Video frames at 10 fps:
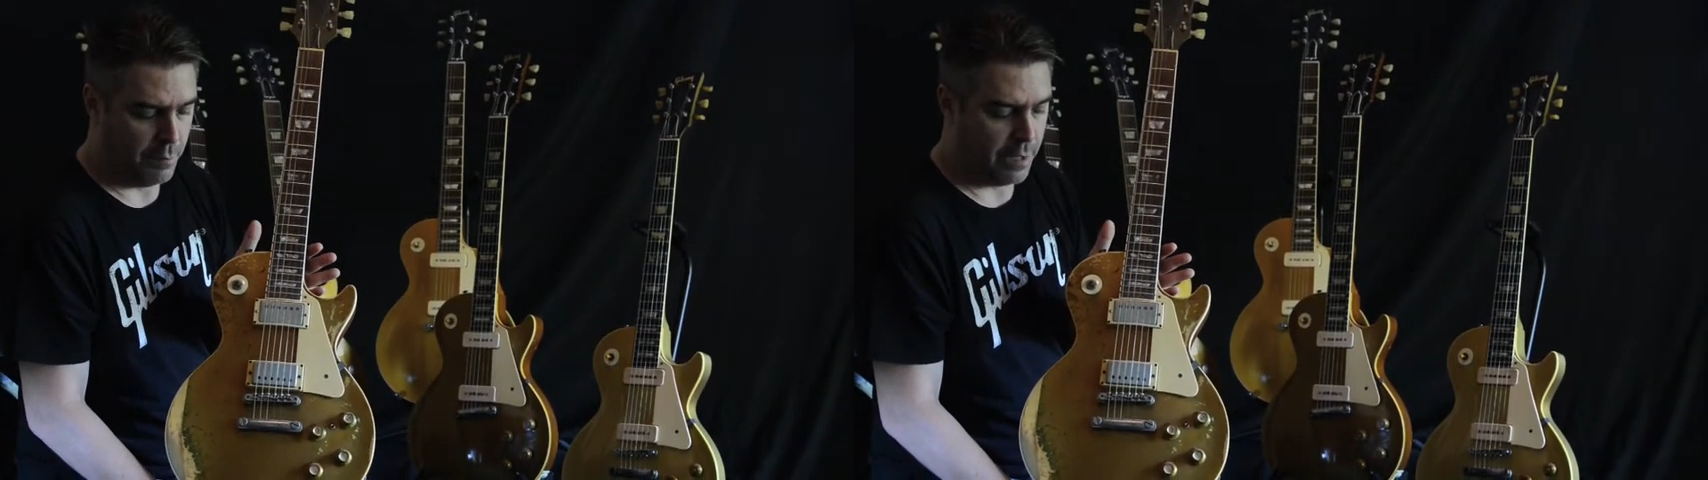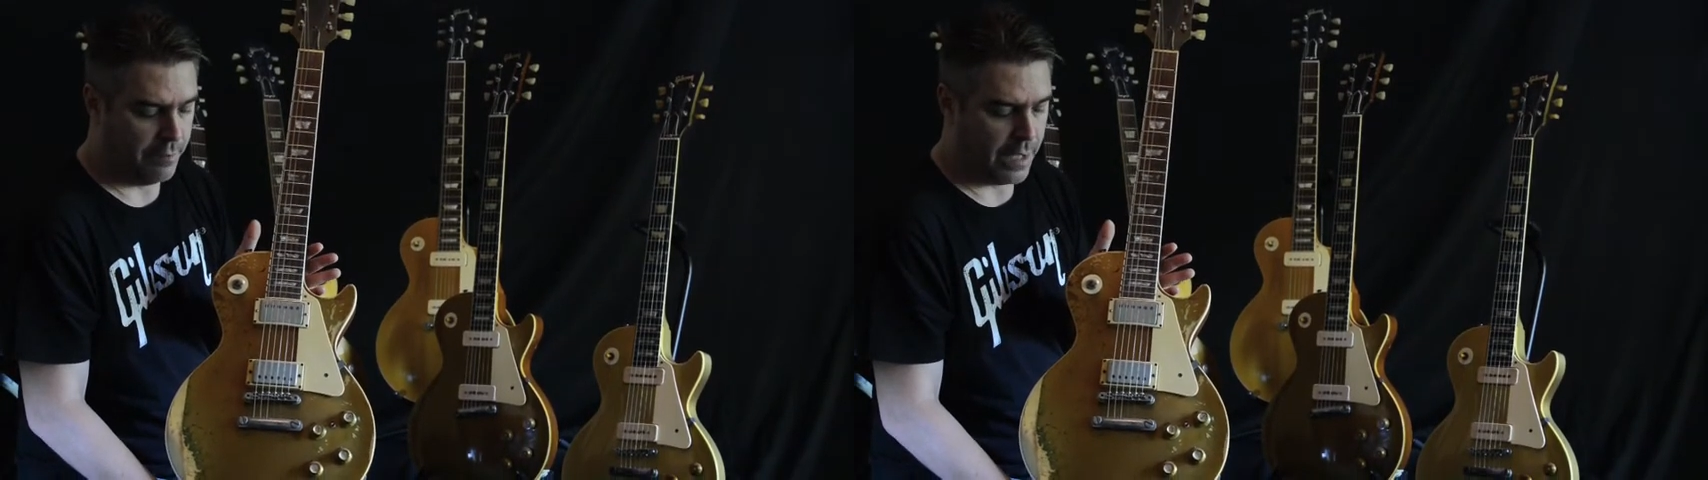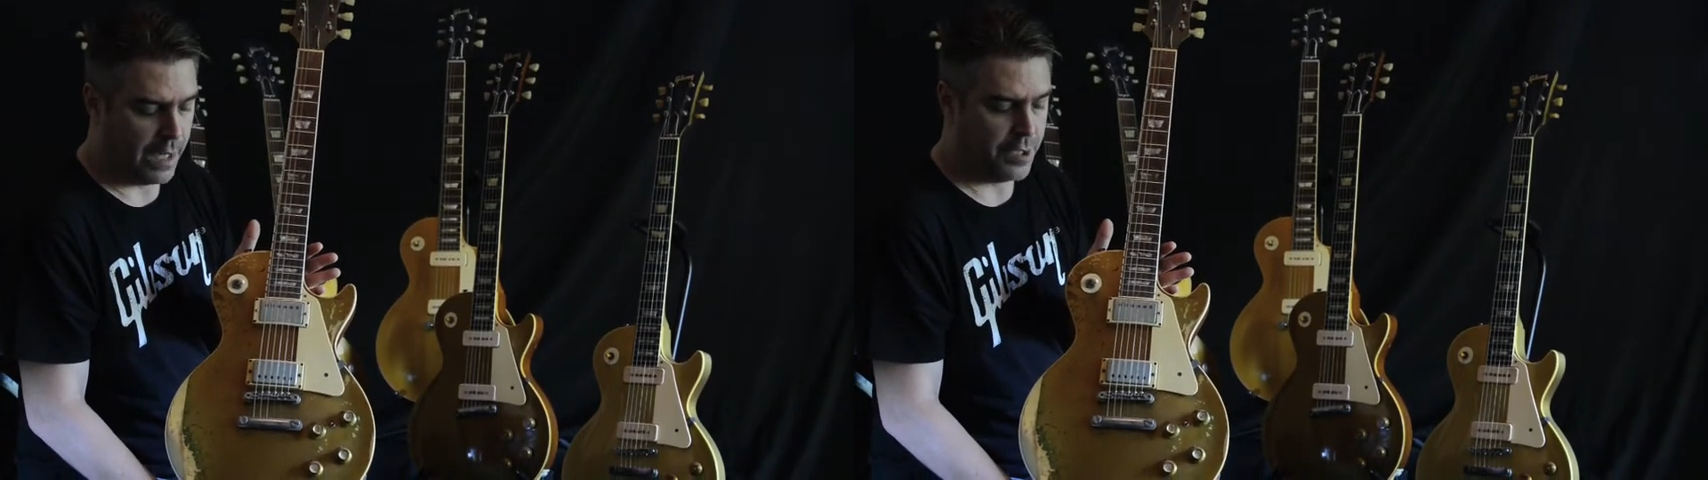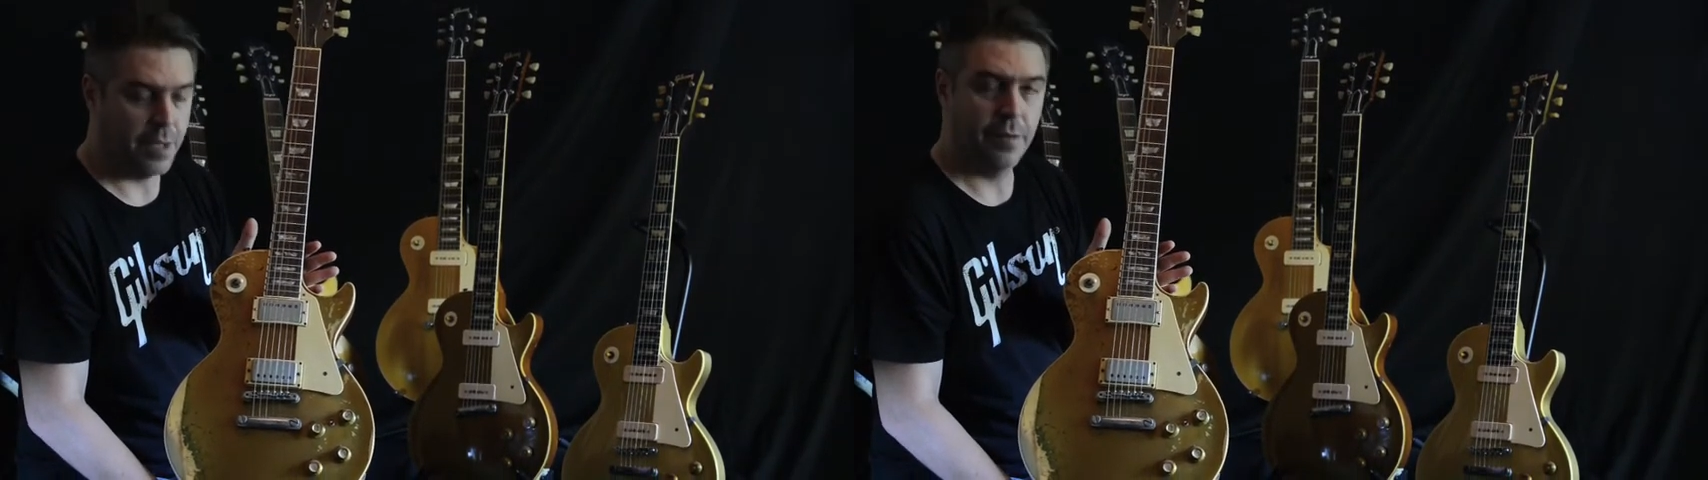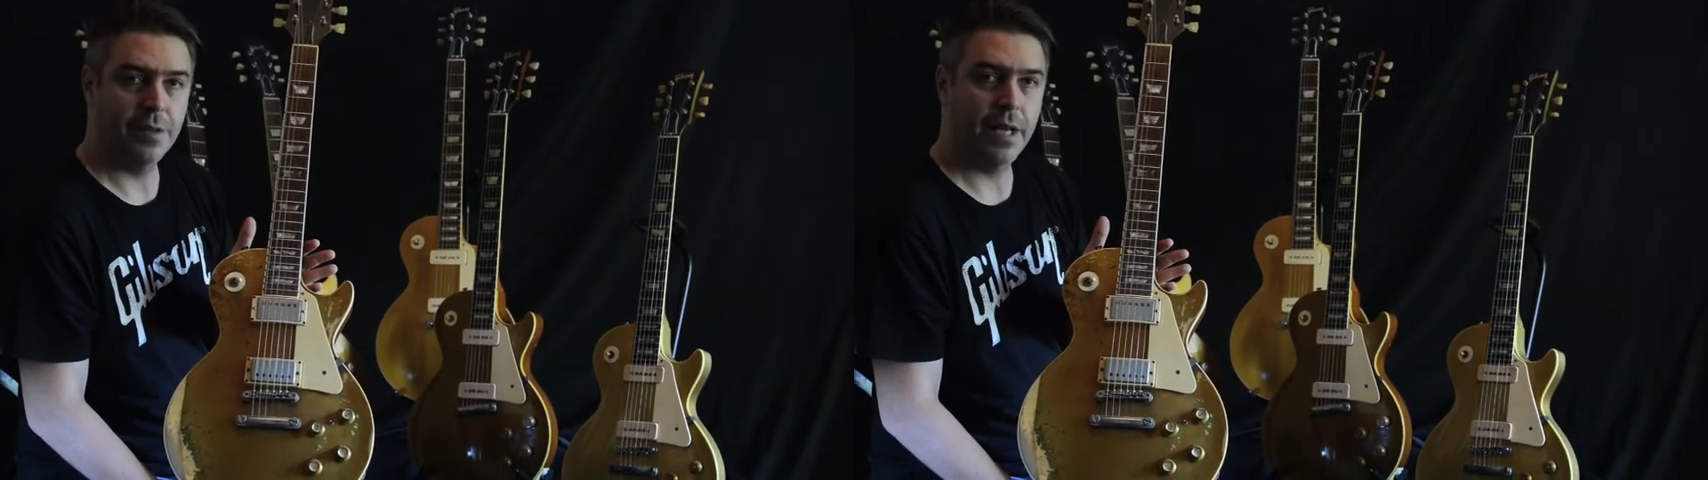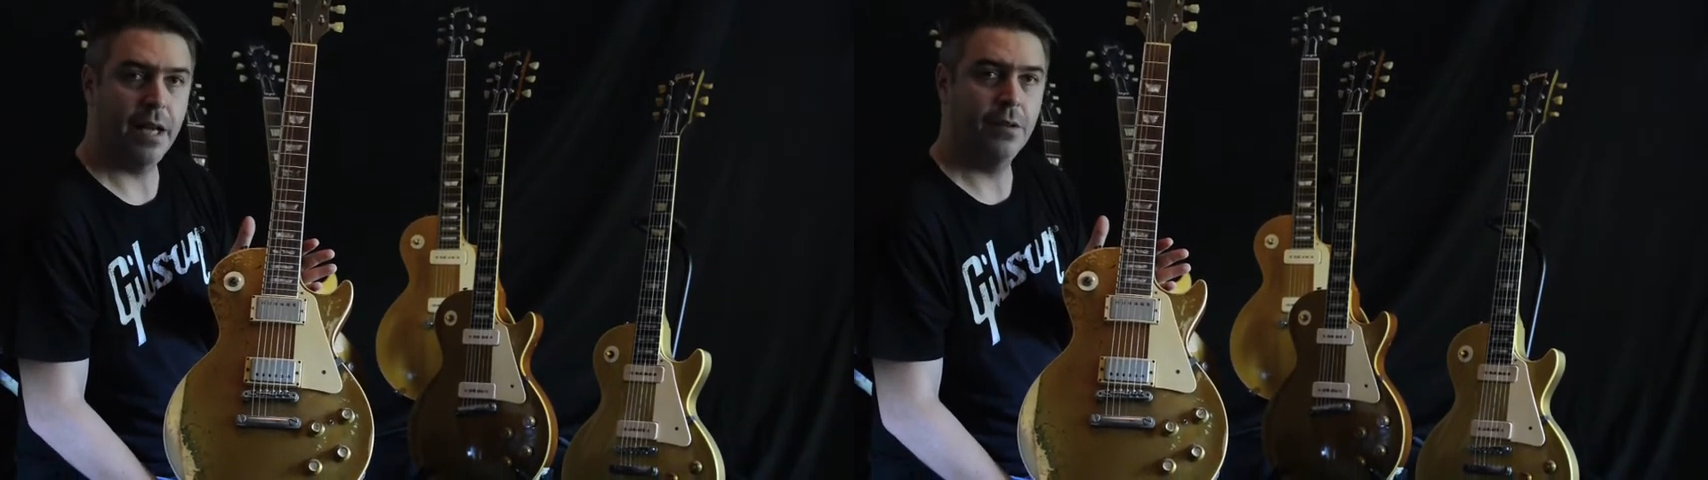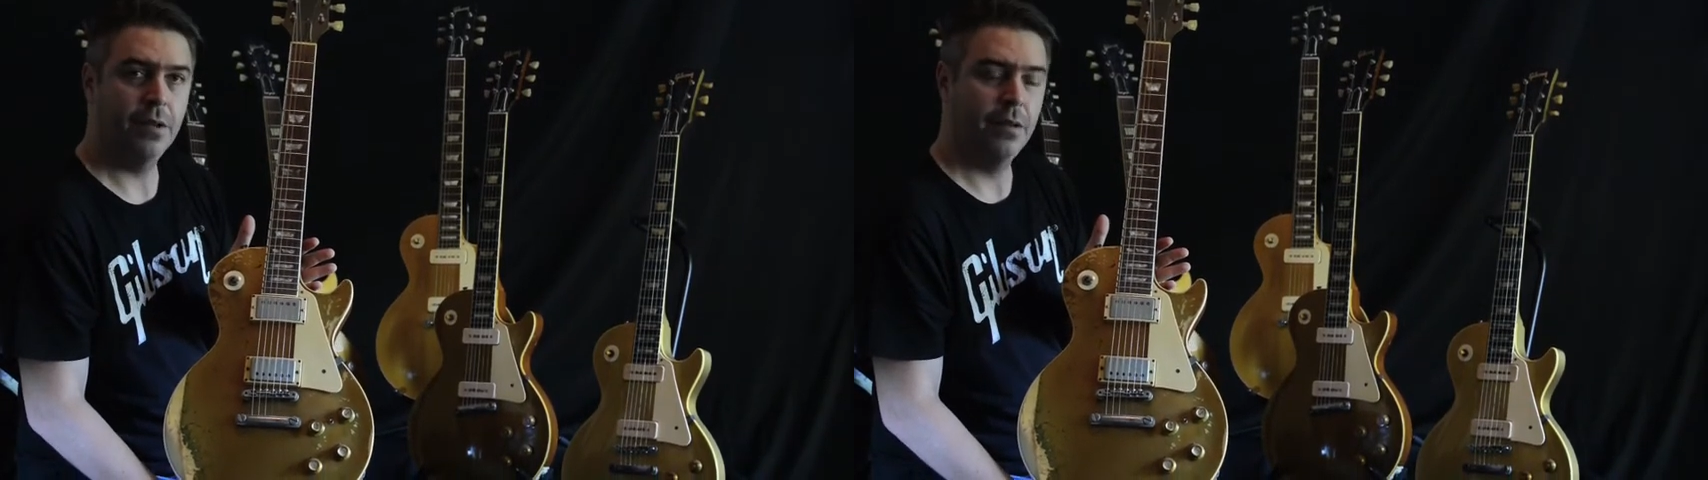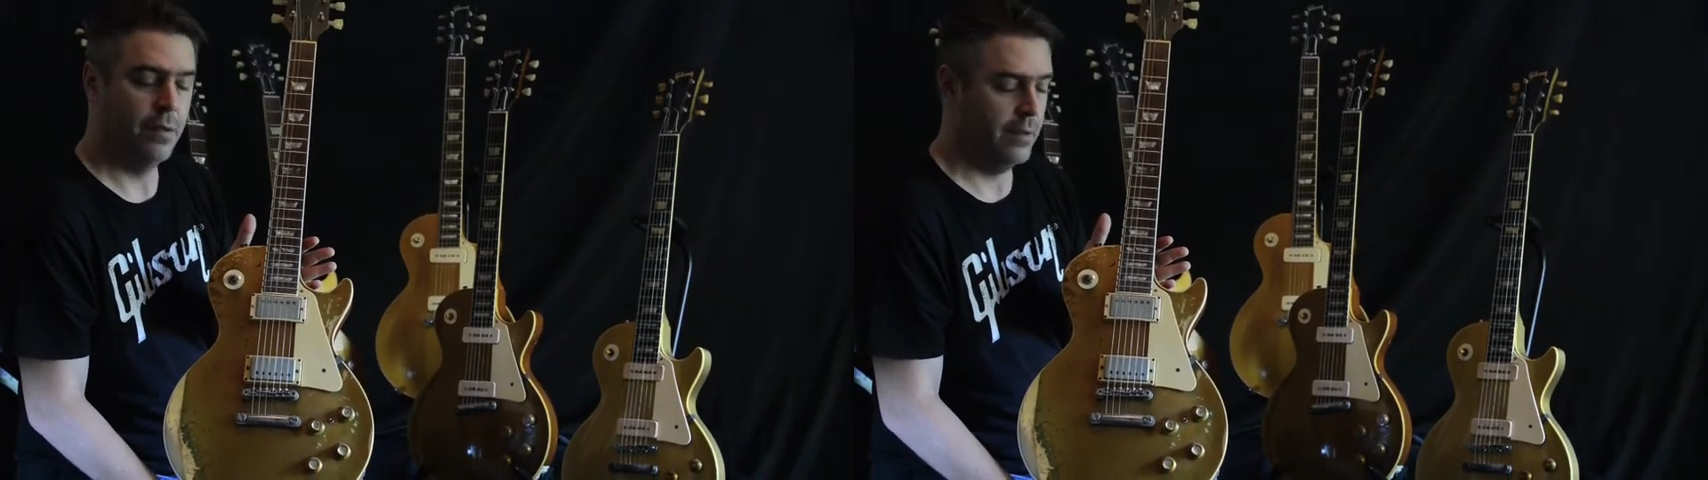modification and the sound.